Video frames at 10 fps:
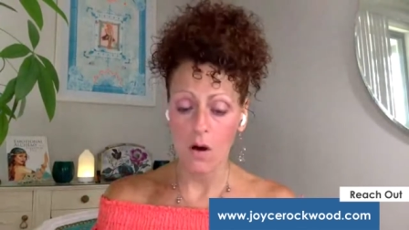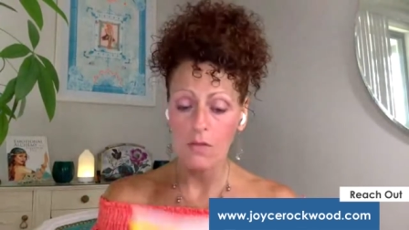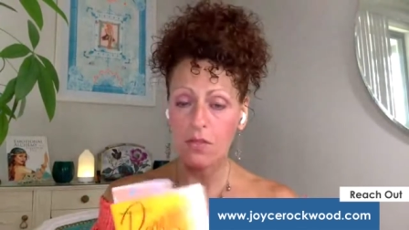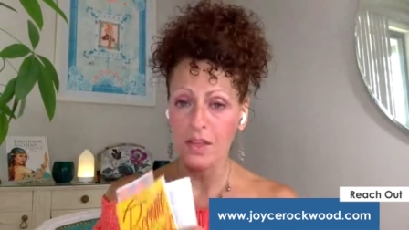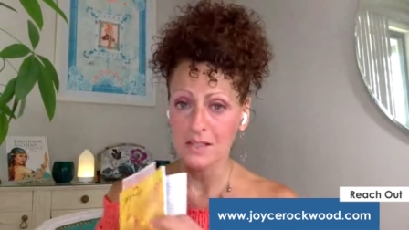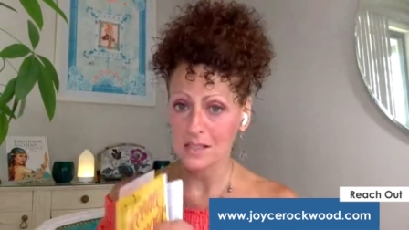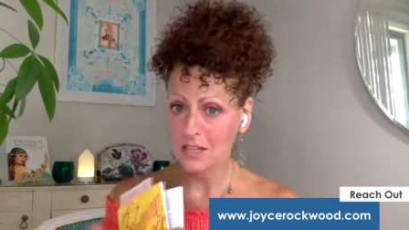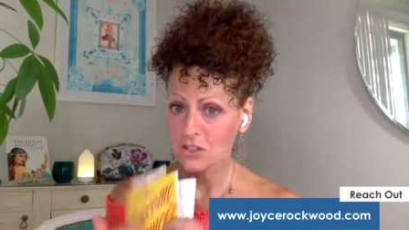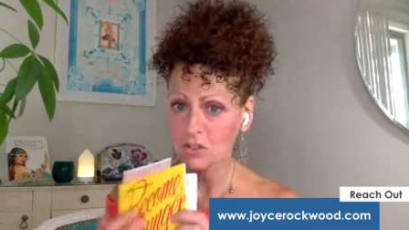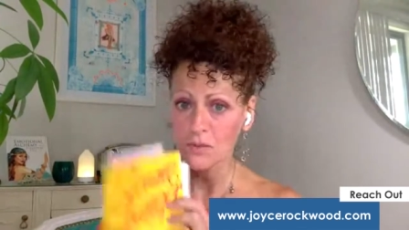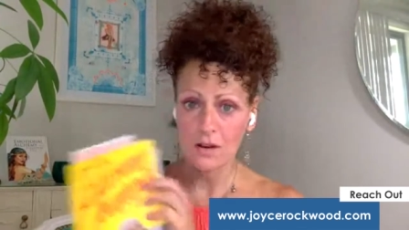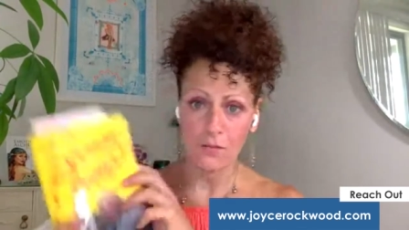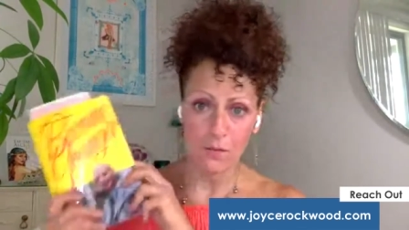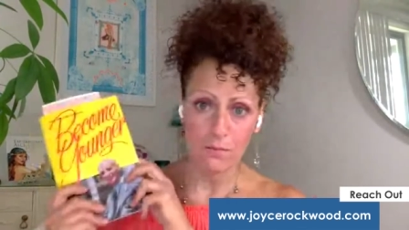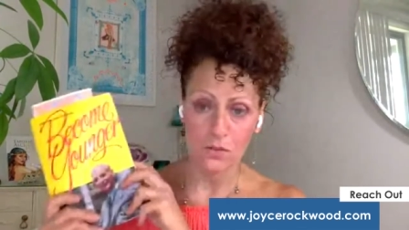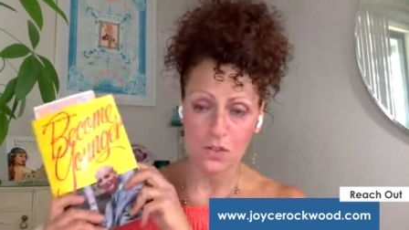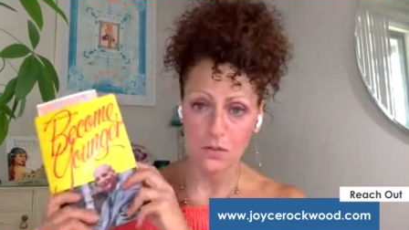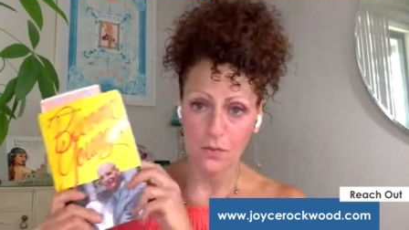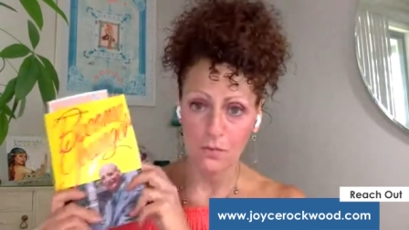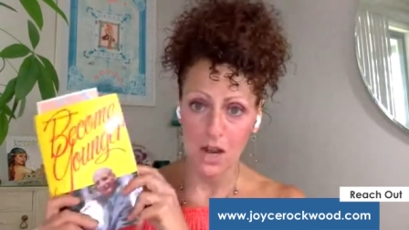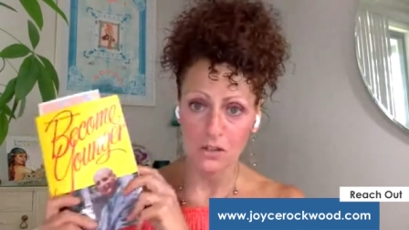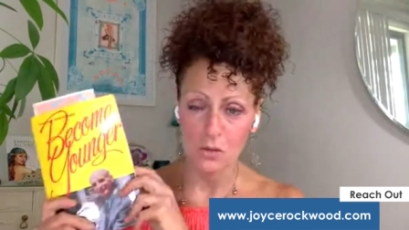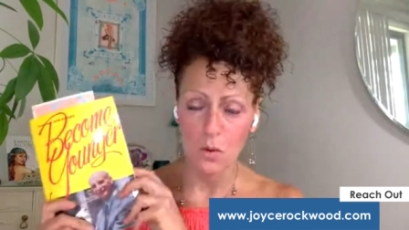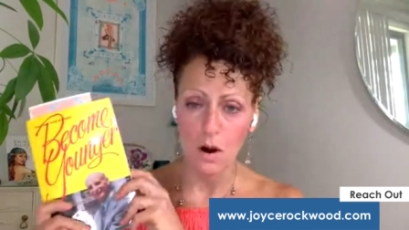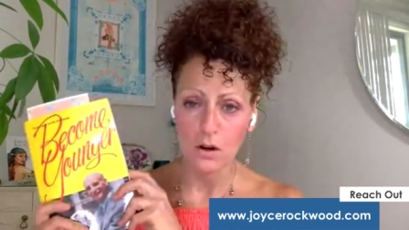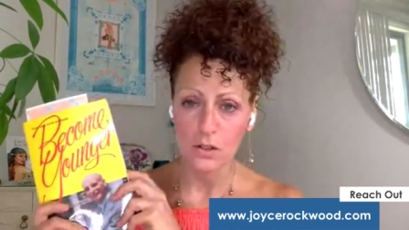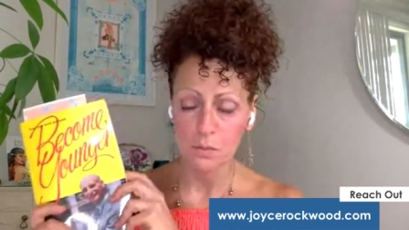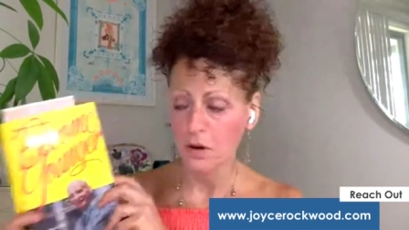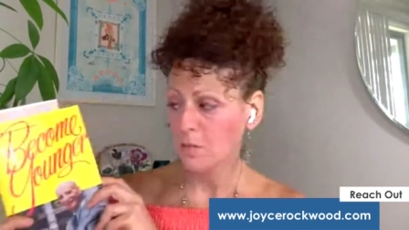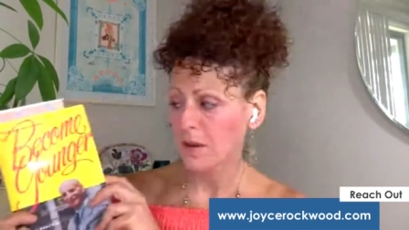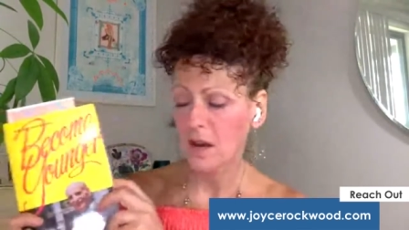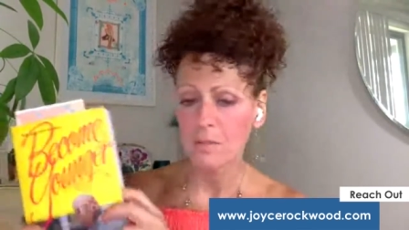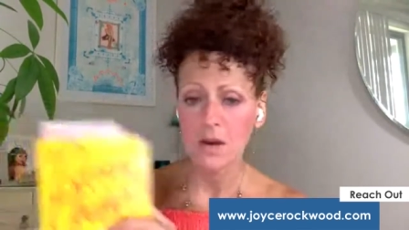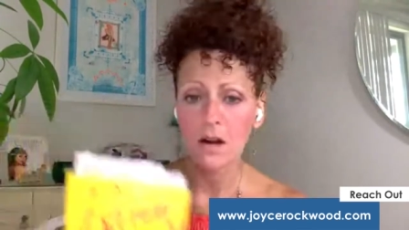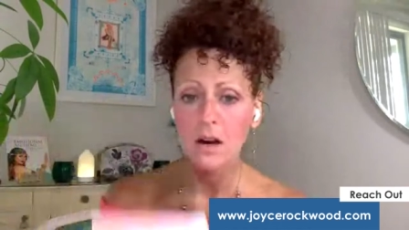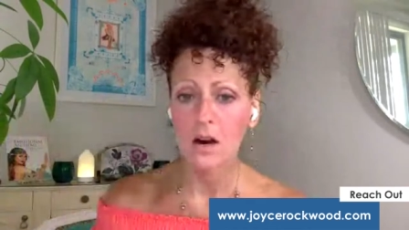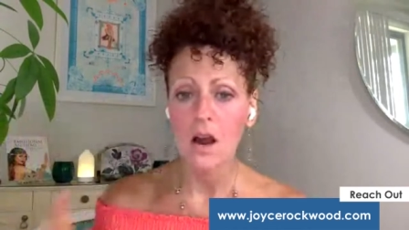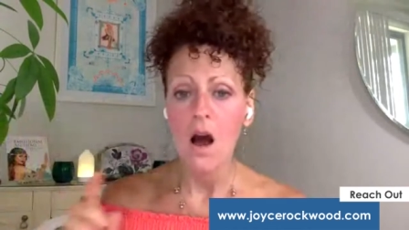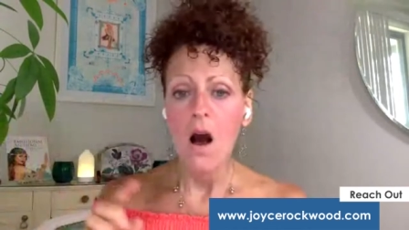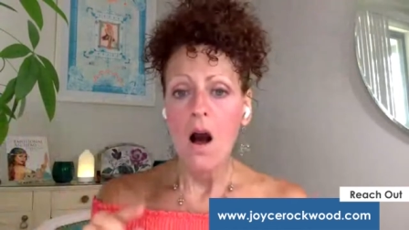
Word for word: All the things that I just read from, from Doctor Walker's book, Become Younger.